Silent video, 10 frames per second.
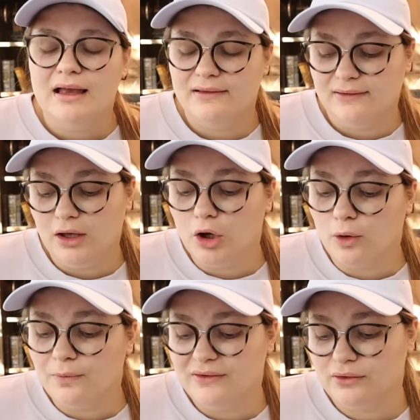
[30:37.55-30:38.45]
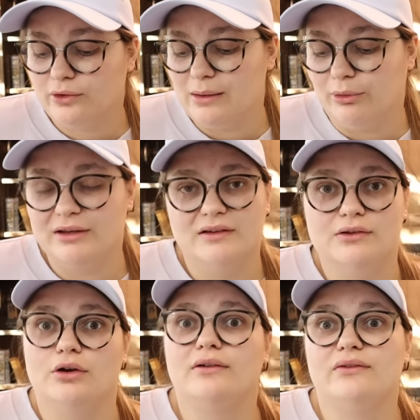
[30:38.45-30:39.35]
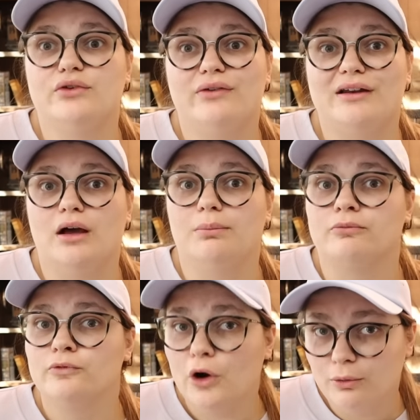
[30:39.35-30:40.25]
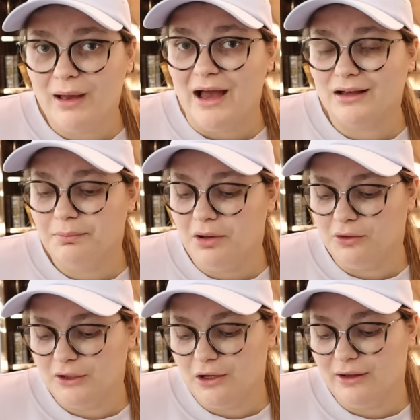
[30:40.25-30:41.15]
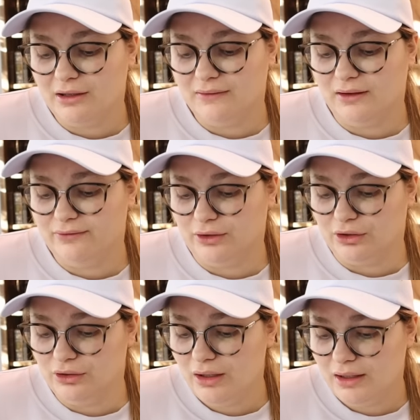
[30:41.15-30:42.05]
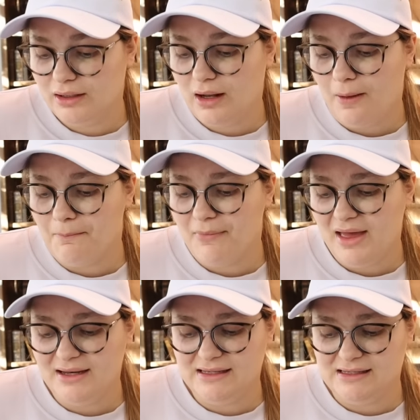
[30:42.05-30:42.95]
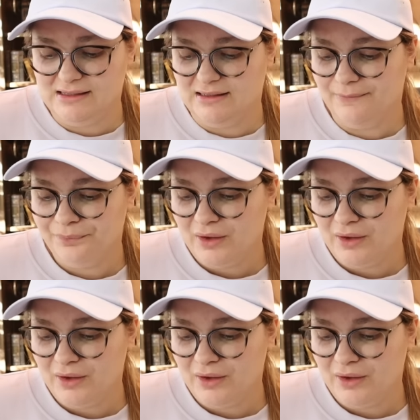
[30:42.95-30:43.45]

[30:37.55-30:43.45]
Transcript: And so this is a great brand to know because if you find a Rhoback polo, it can sell for good money.